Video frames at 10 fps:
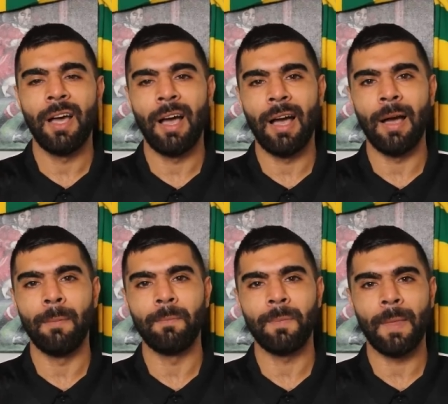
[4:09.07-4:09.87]

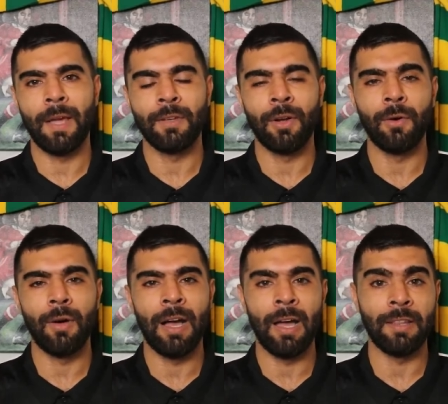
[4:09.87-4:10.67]
Um, and you know
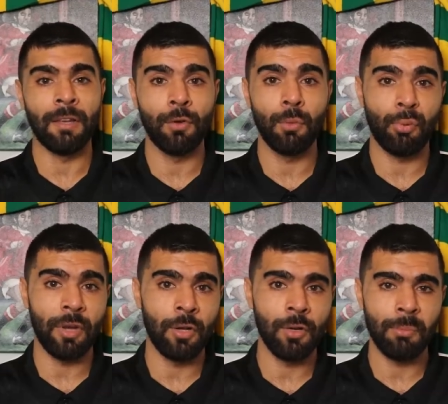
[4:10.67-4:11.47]
uh, they've looked
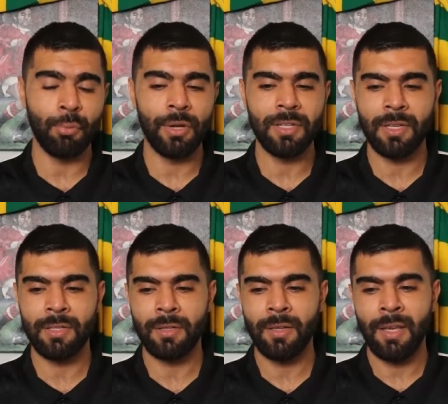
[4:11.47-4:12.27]
pretty good in
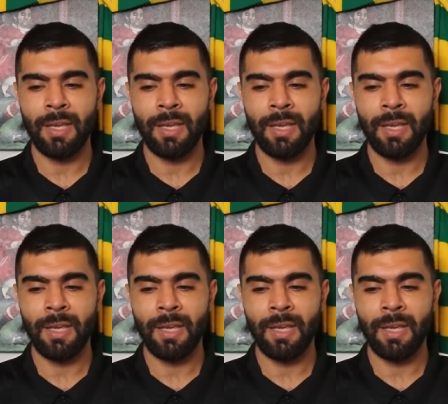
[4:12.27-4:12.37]
pre-season.